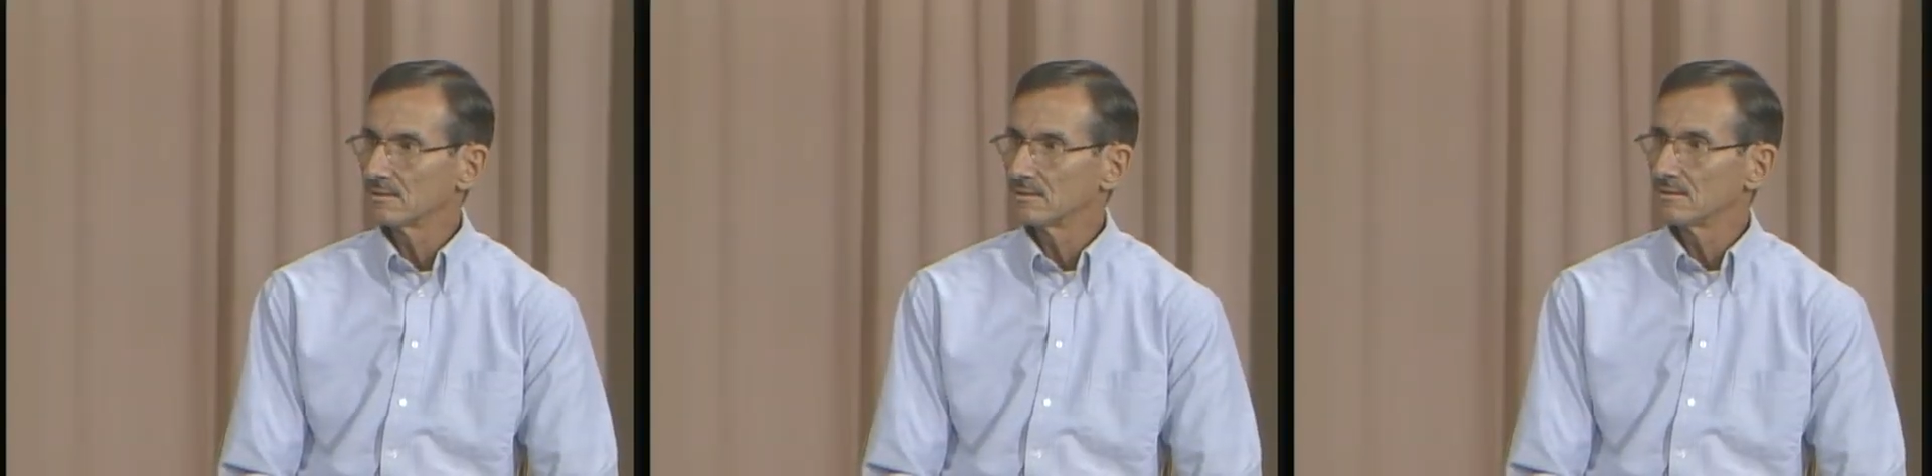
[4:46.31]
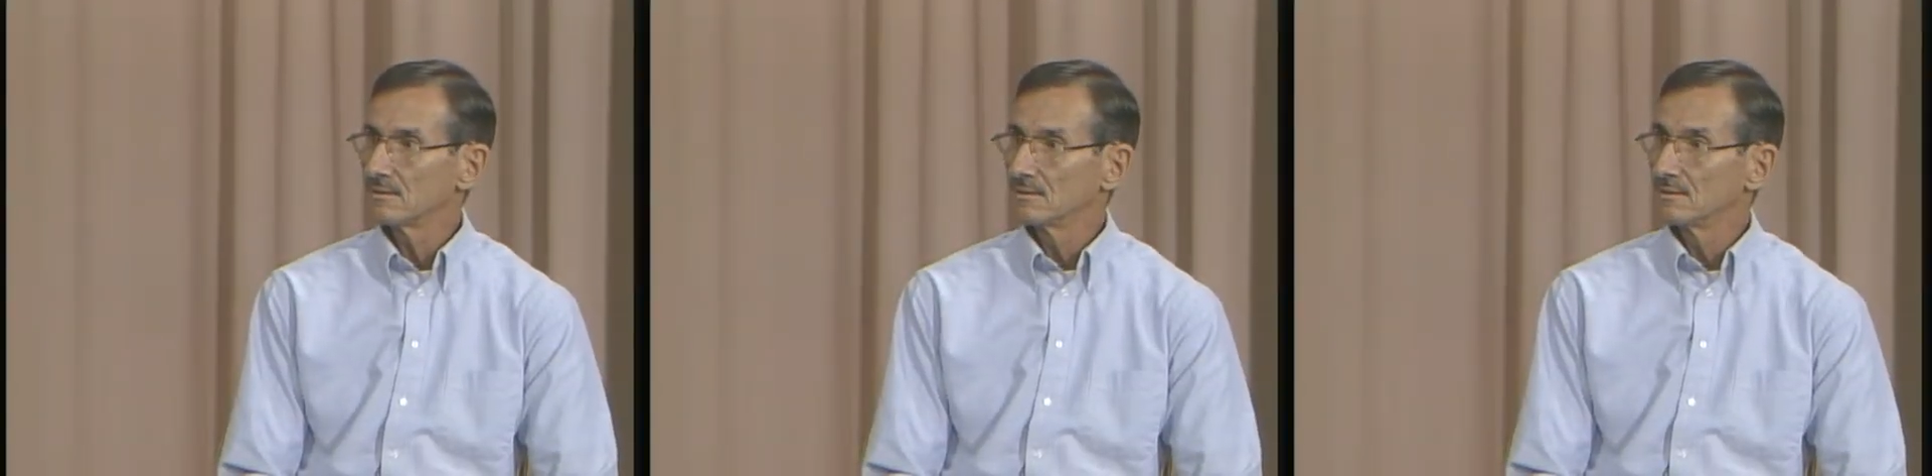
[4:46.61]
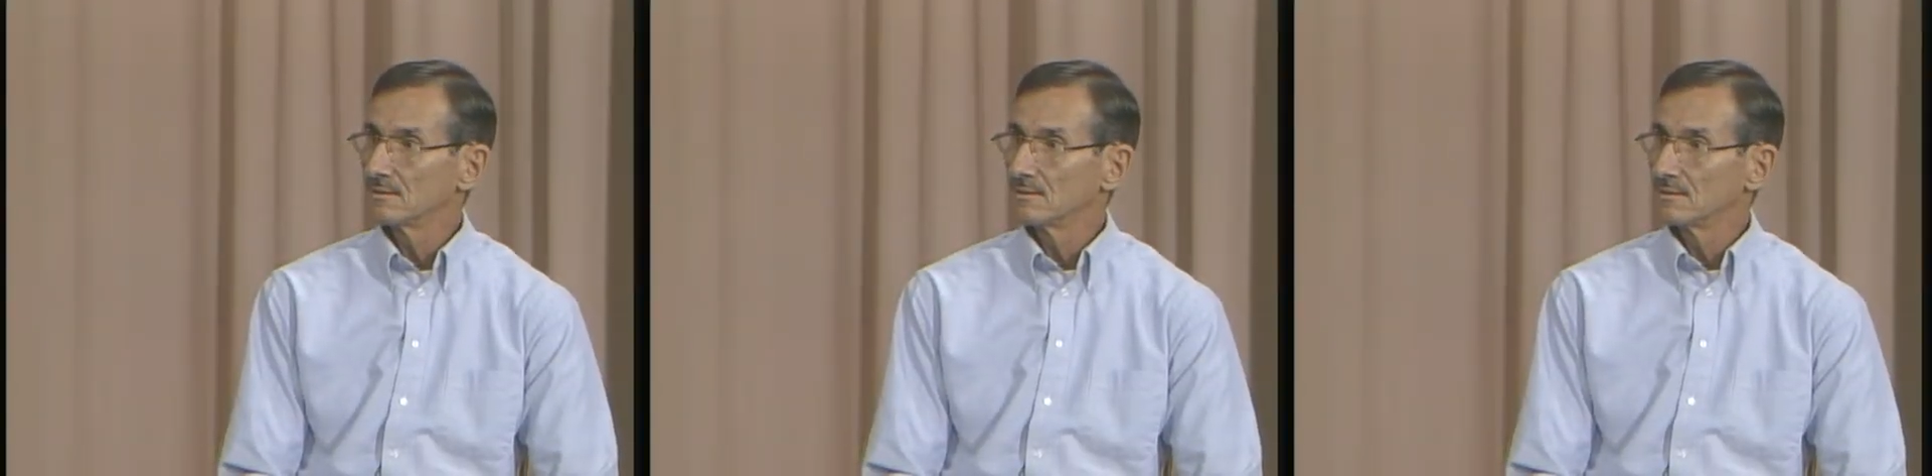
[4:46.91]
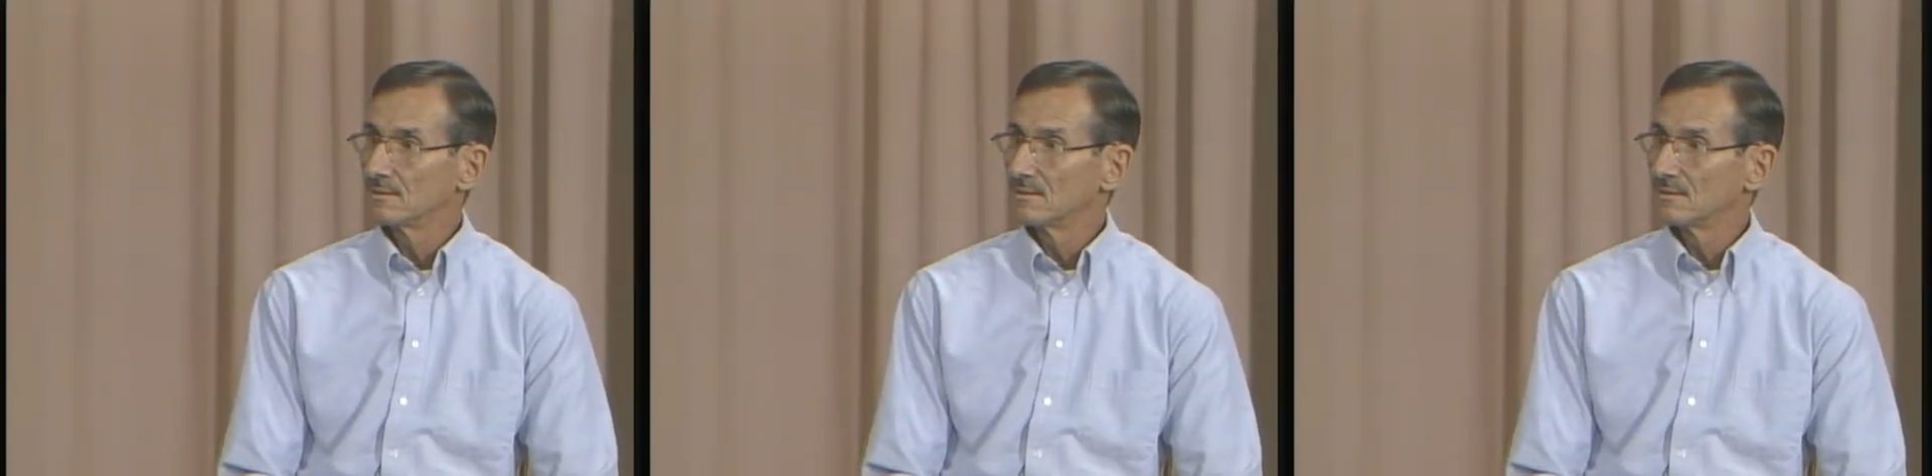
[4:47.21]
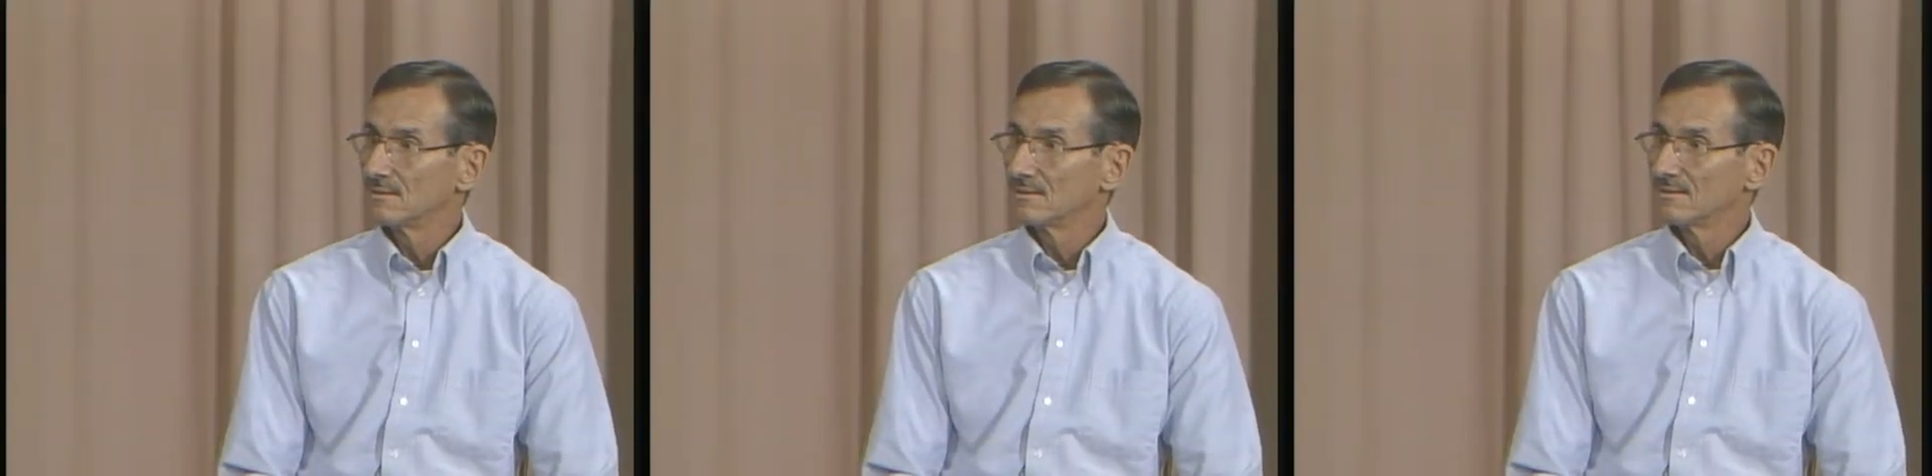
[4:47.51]
You're not going to ask me about
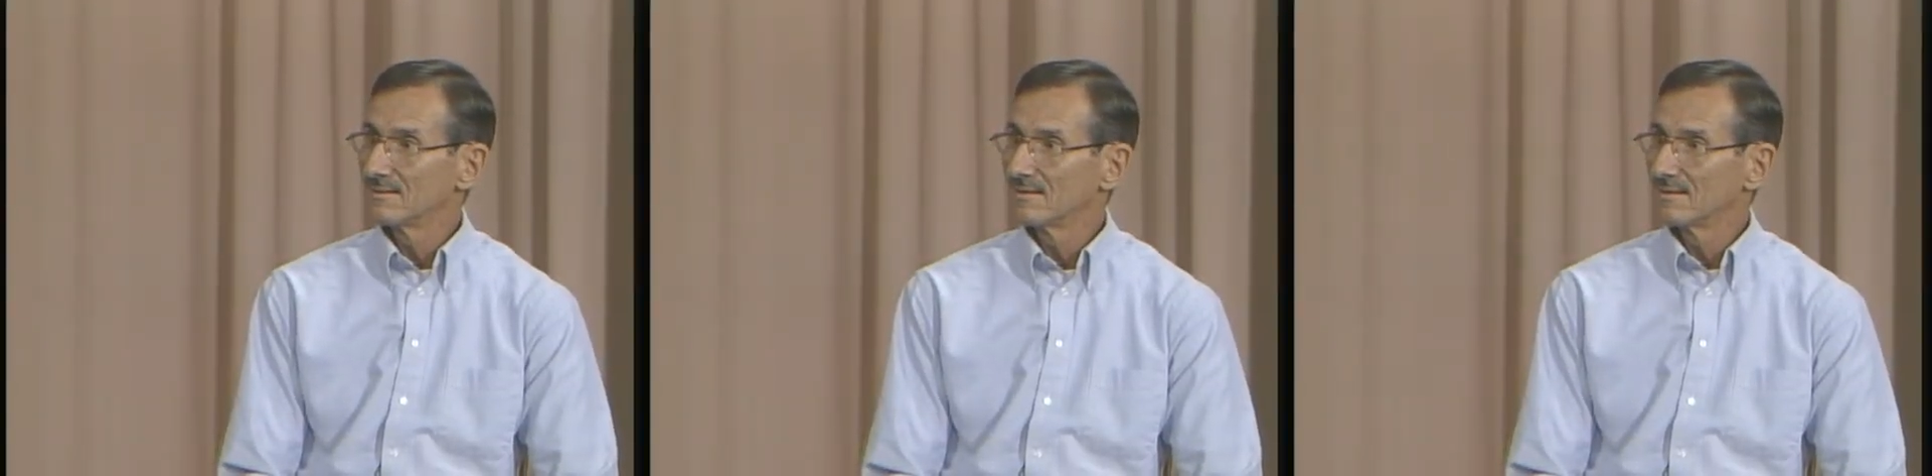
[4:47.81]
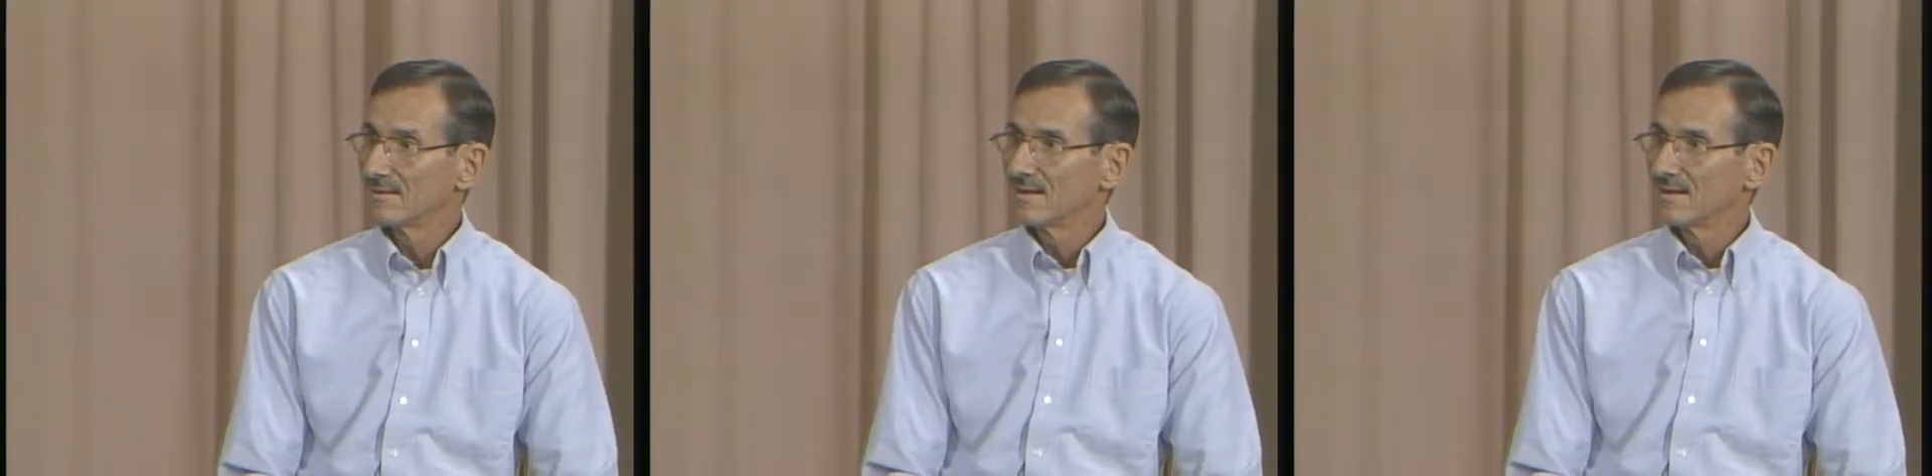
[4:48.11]
CCID?